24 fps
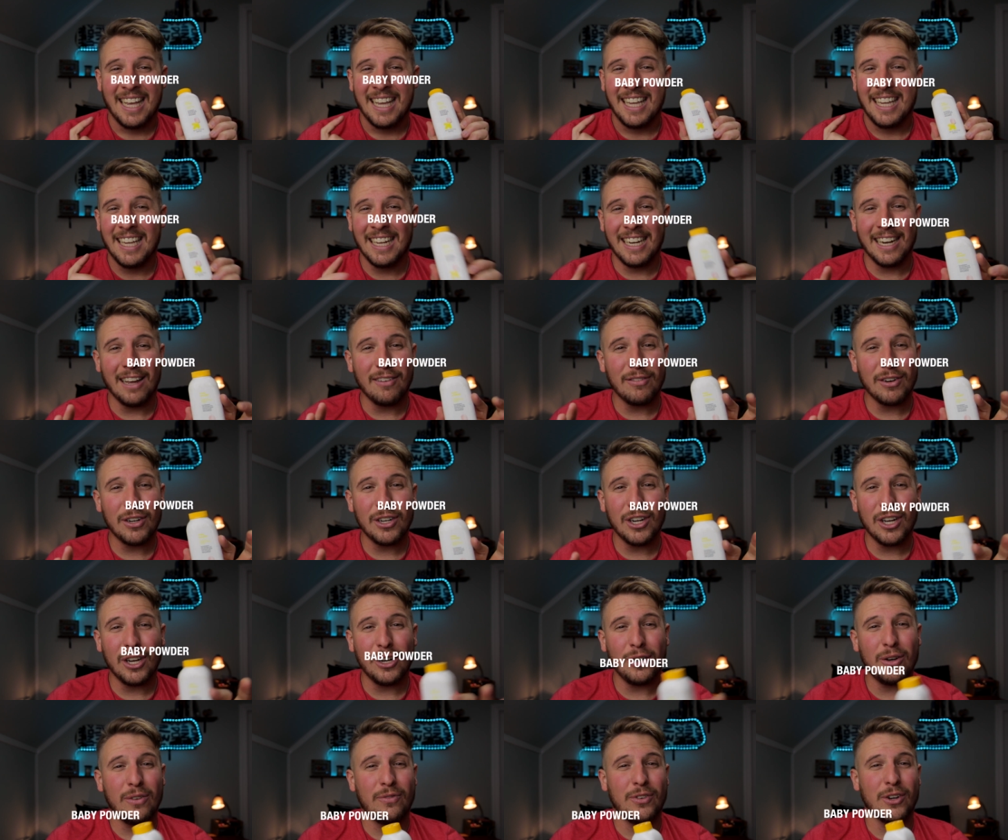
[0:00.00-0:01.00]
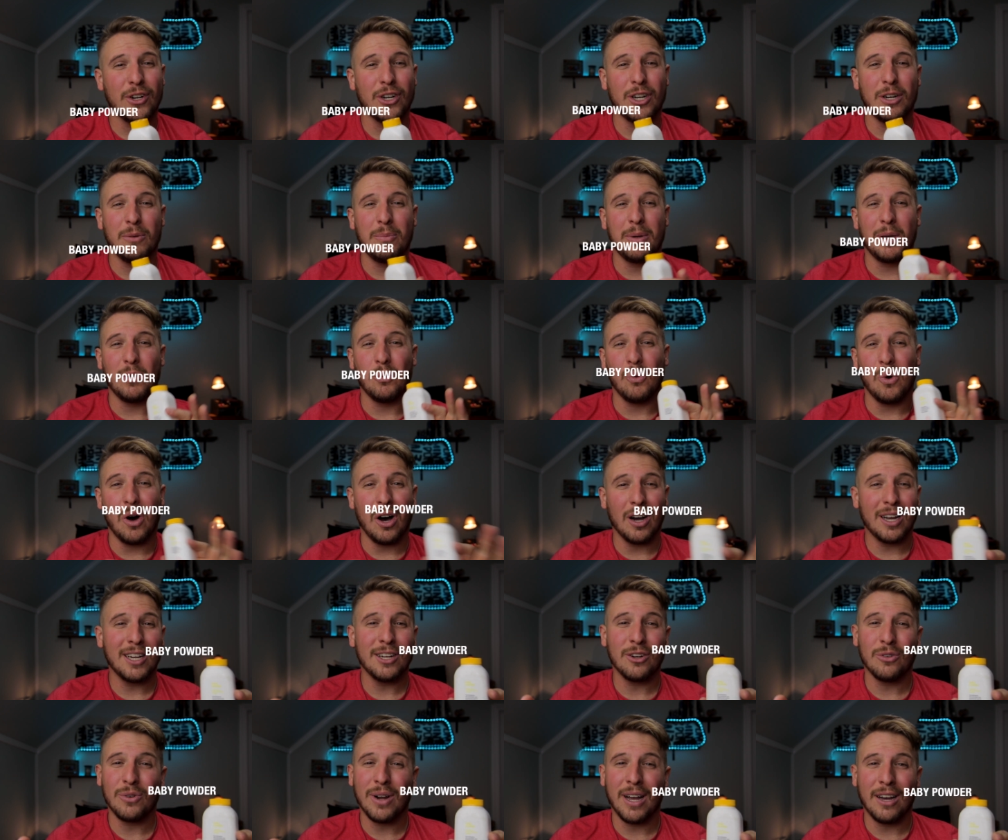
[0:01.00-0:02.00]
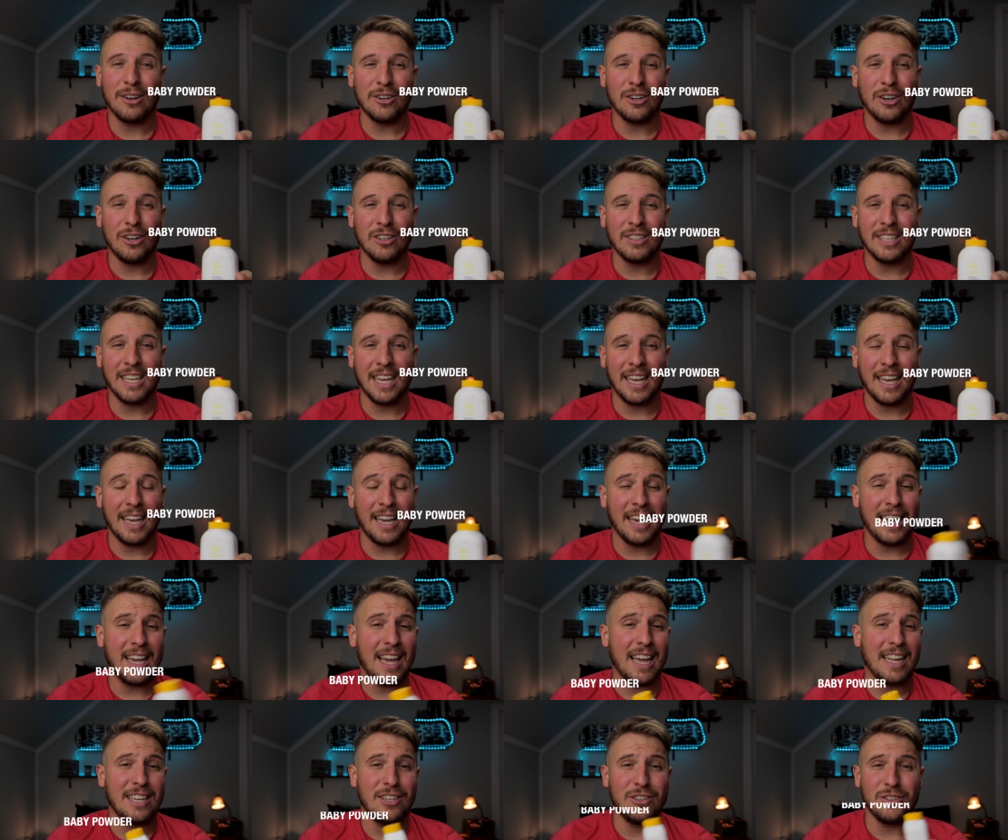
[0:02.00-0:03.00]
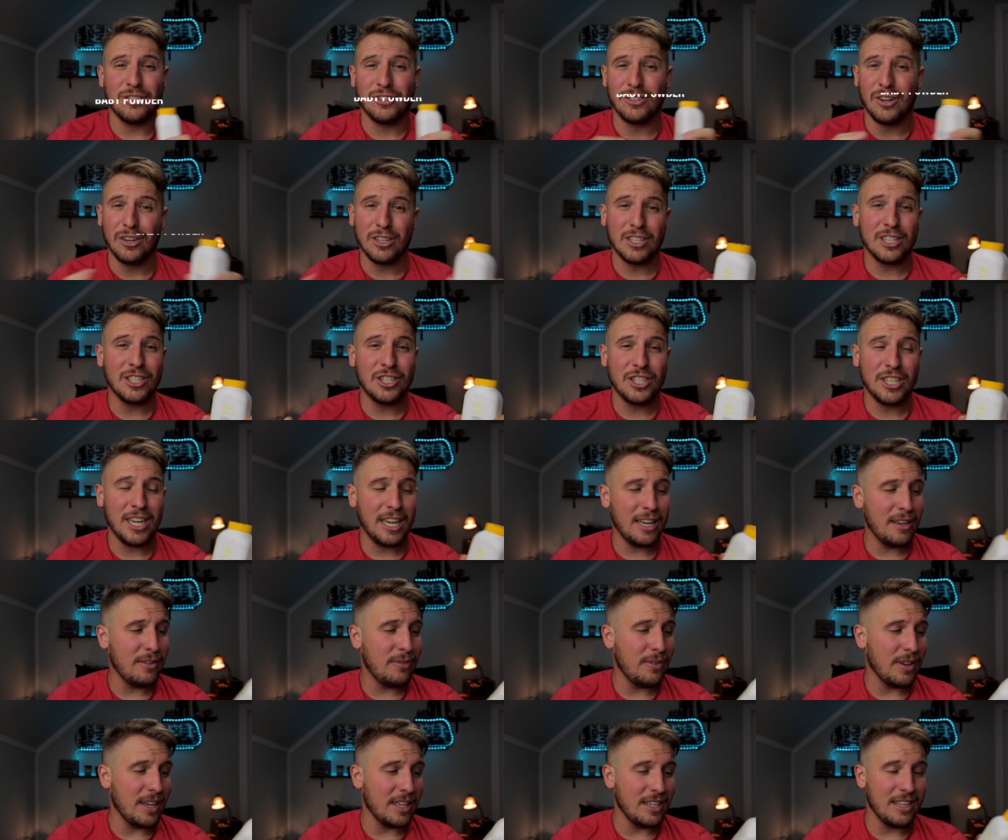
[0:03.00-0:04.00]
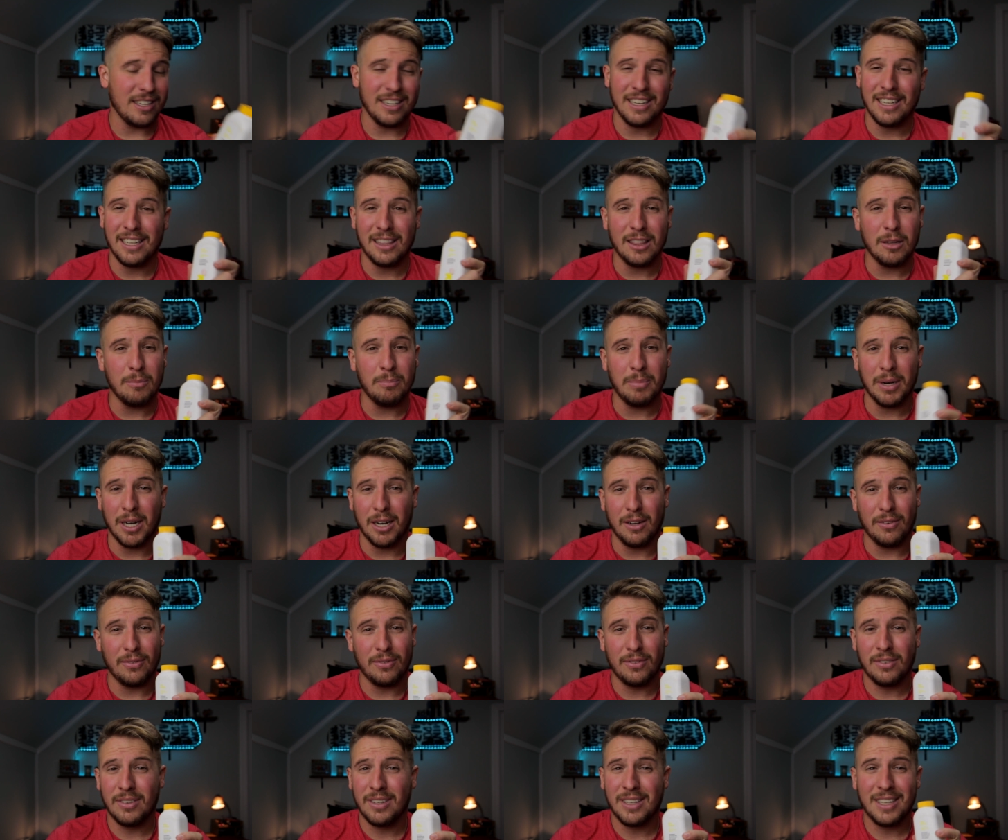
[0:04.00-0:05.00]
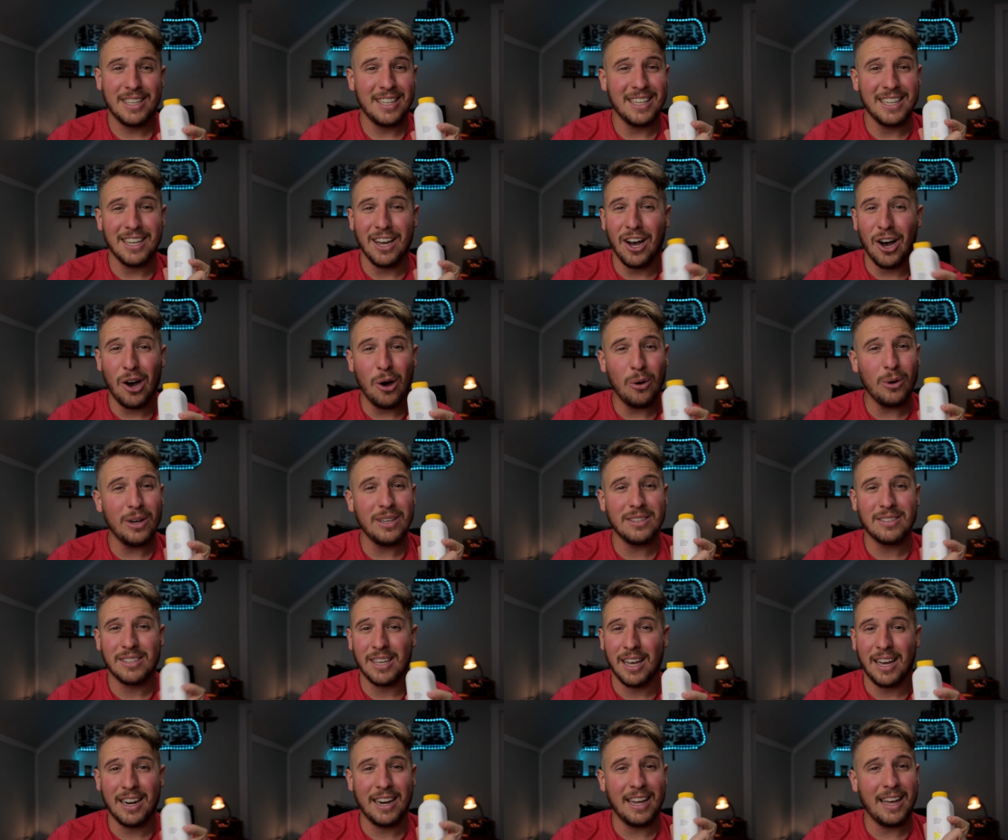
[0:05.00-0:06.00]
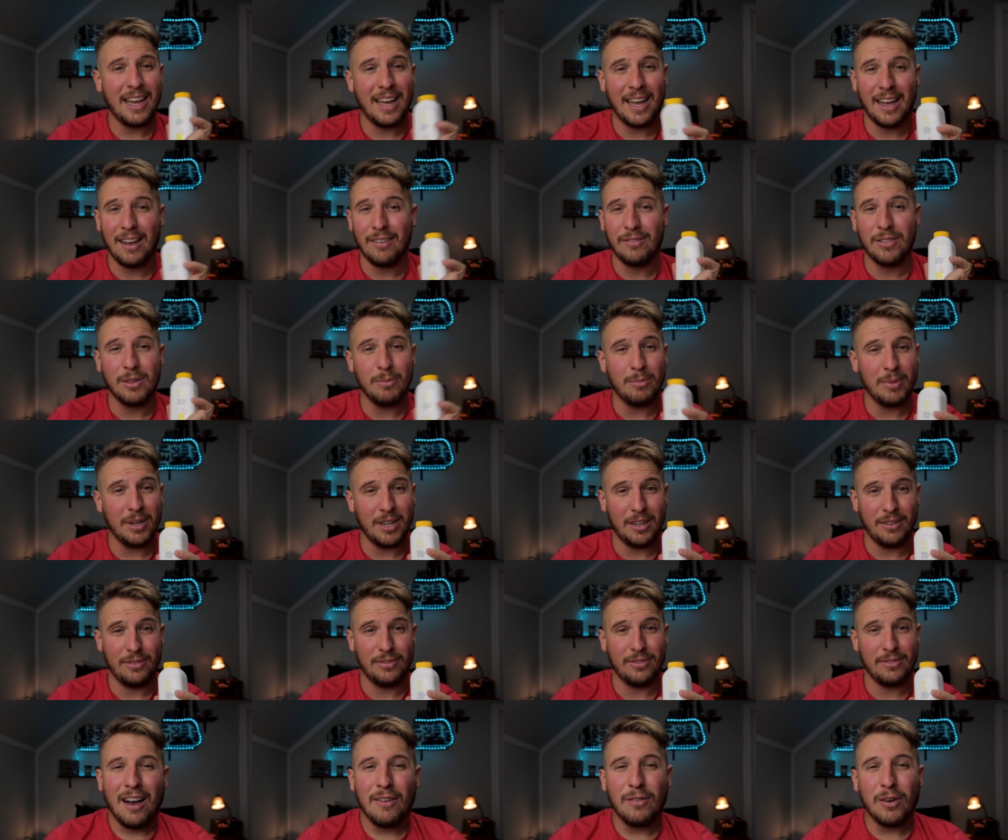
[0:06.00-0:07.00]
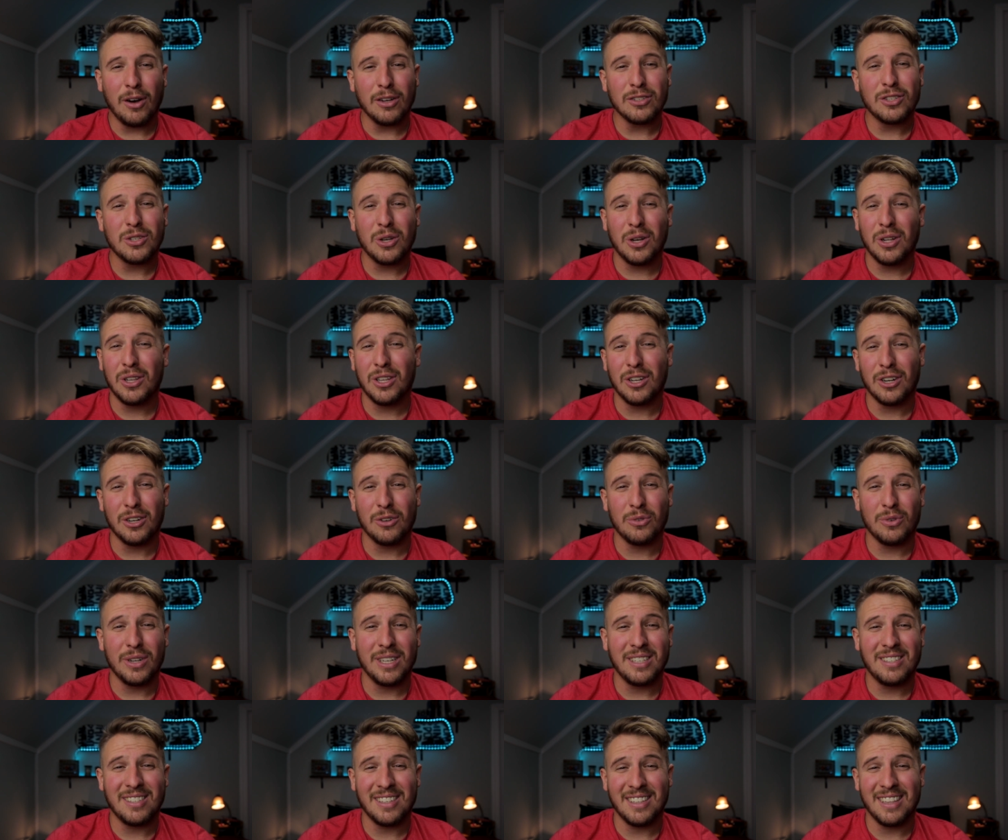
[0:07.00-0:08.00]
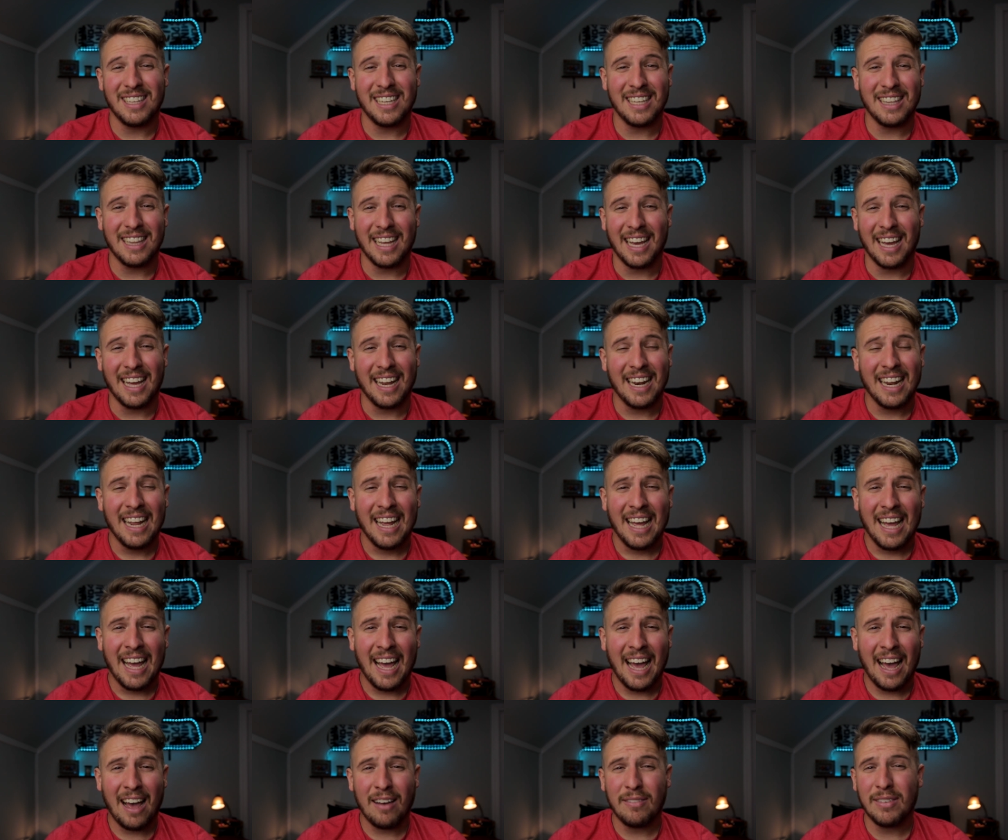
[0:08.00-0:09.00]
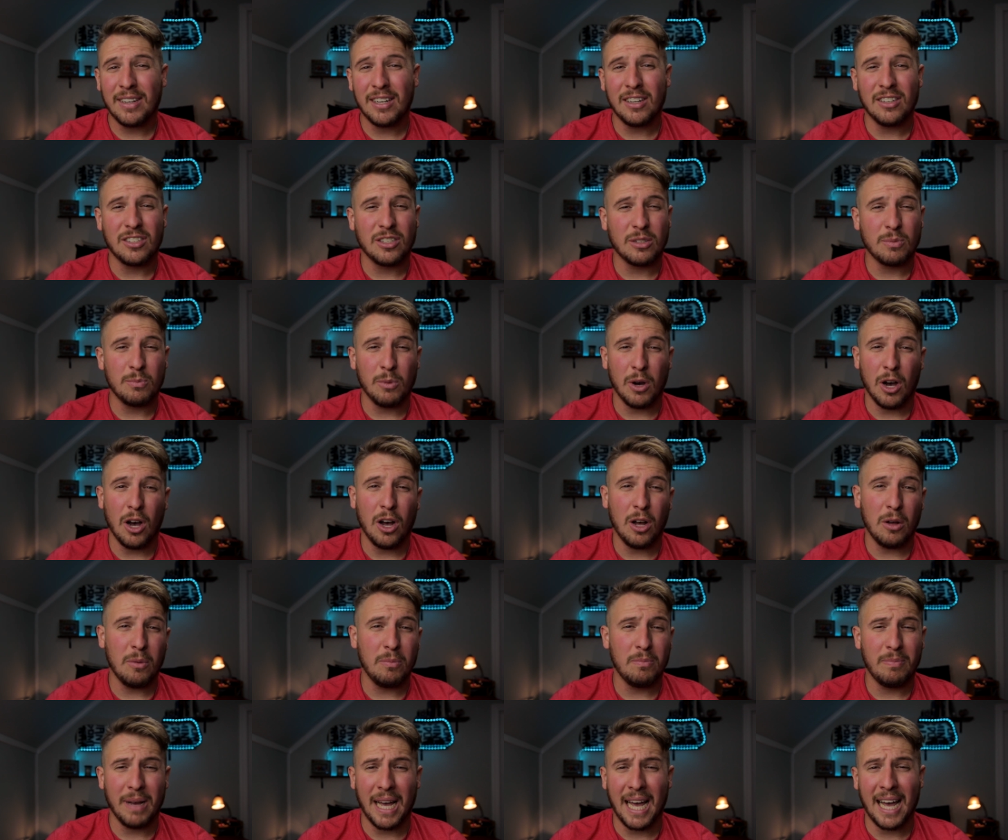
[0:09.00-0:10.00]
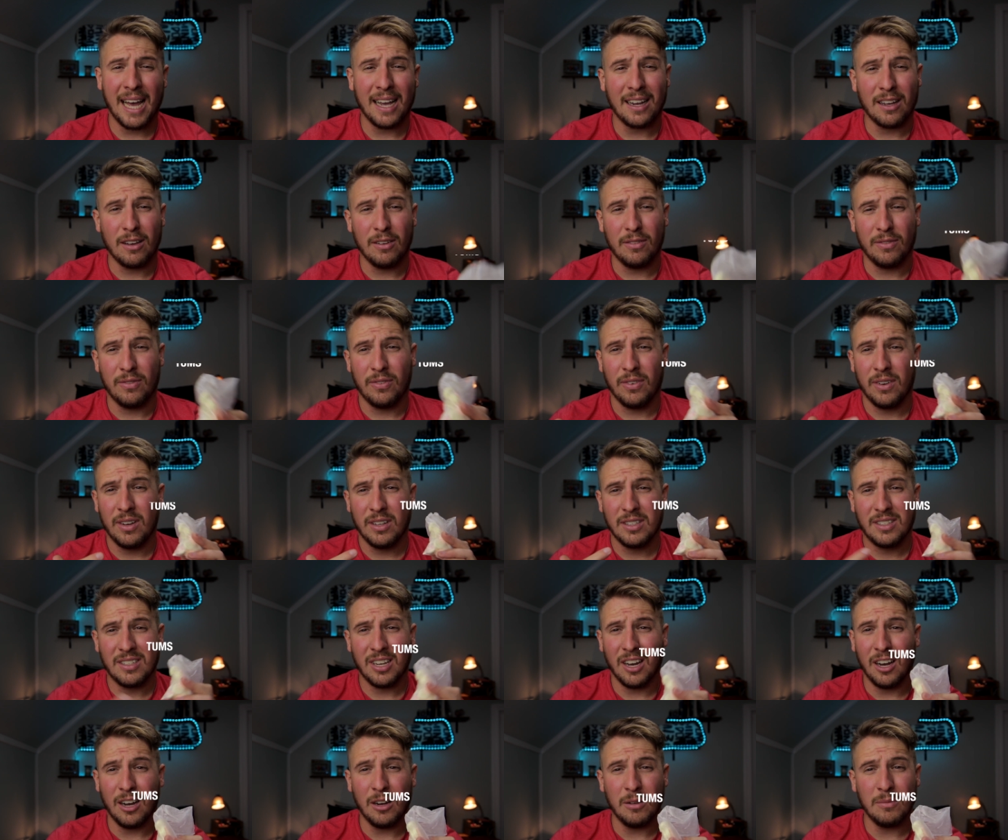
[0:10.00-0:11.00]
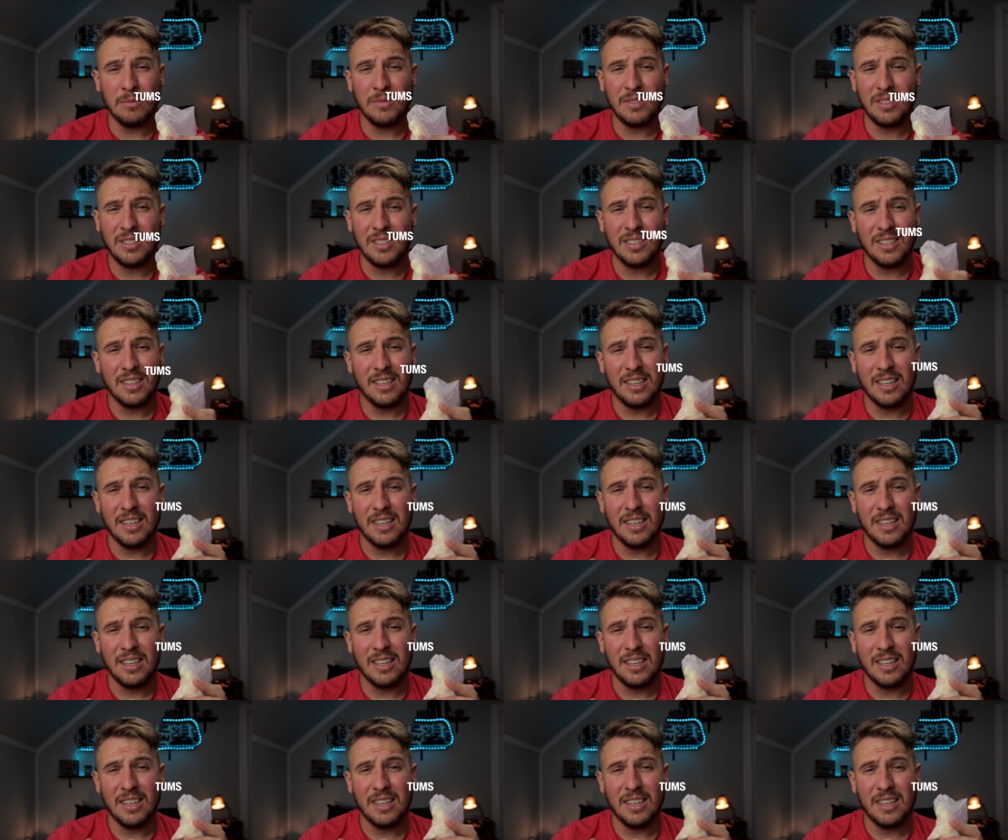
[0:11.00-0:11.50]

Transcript: You never know if you're gonna be walking around all day and you start to chafe and you need the buff. You always gotta have the buff. I've also learned recently that having a small bag of Tums